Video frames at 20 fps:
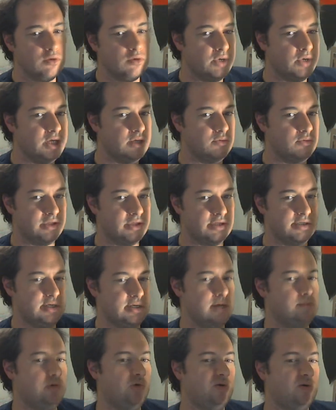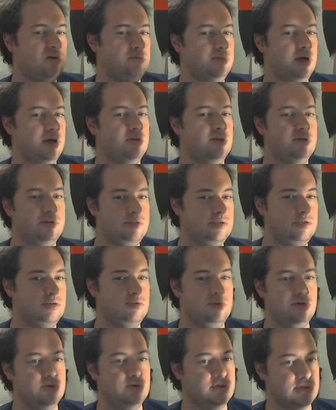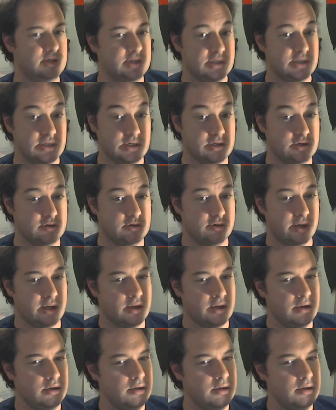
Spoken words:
way with the same chord patterns you'd use on 6-string.